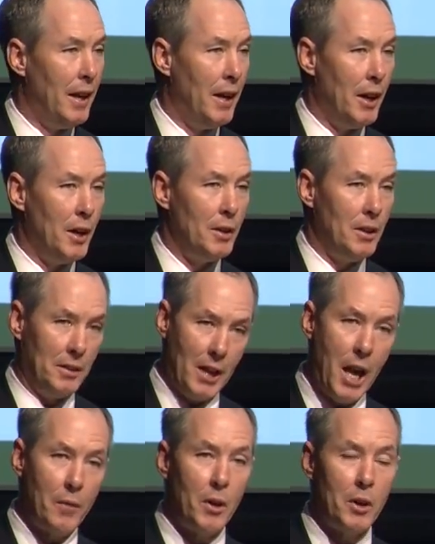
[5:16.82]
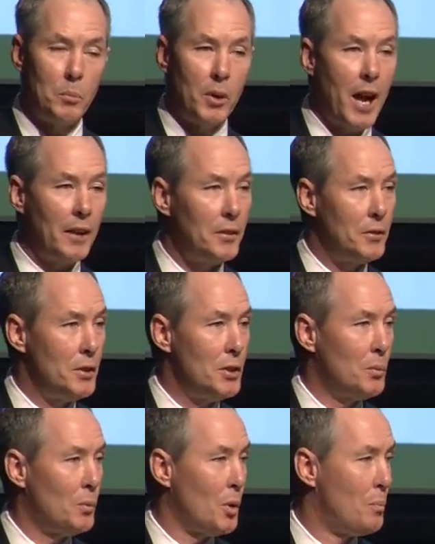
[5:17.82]
Uh, a lot of our
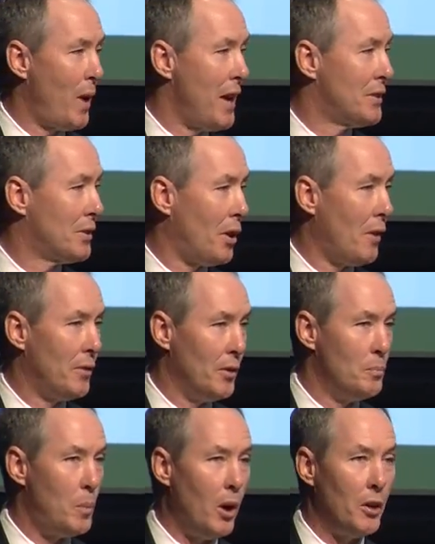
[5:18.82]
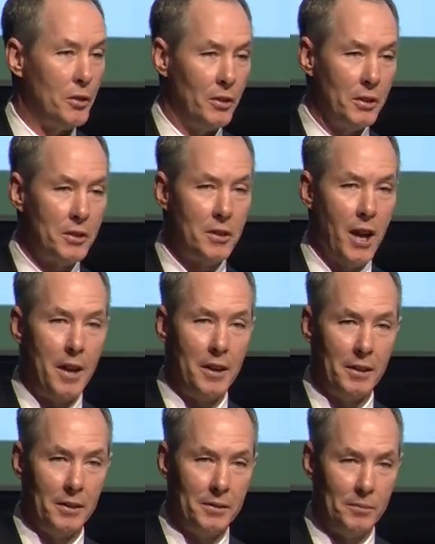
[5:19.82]
practices were based off of ball drills, trying
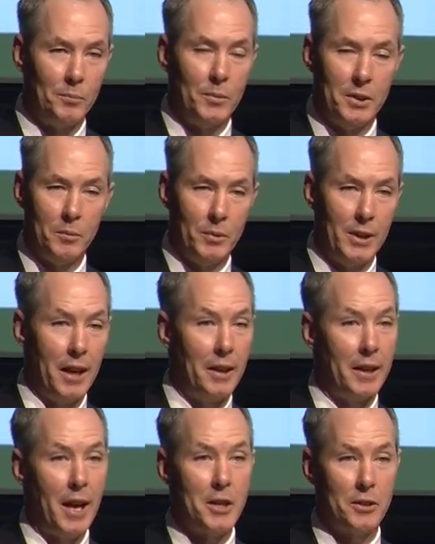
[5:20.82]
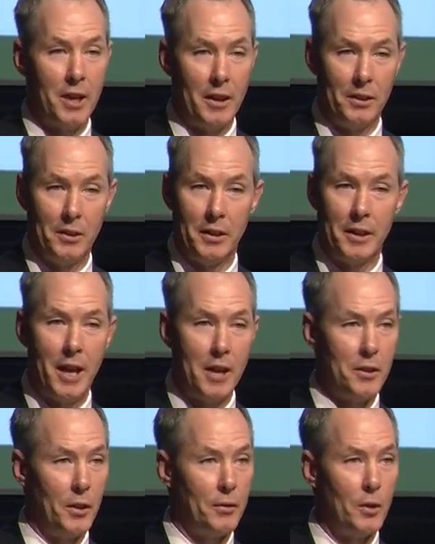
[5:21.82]
to, a lot of the guys trying to learn to
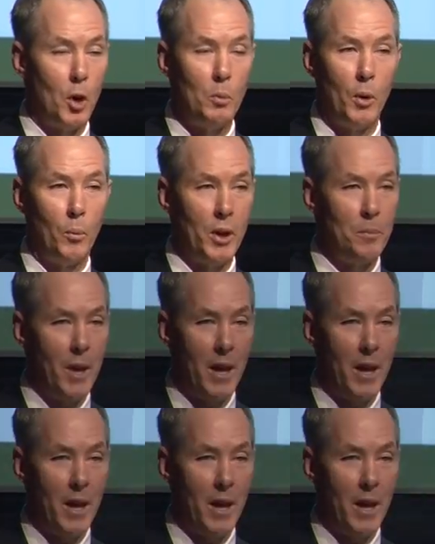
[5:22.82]
catch and throw, but we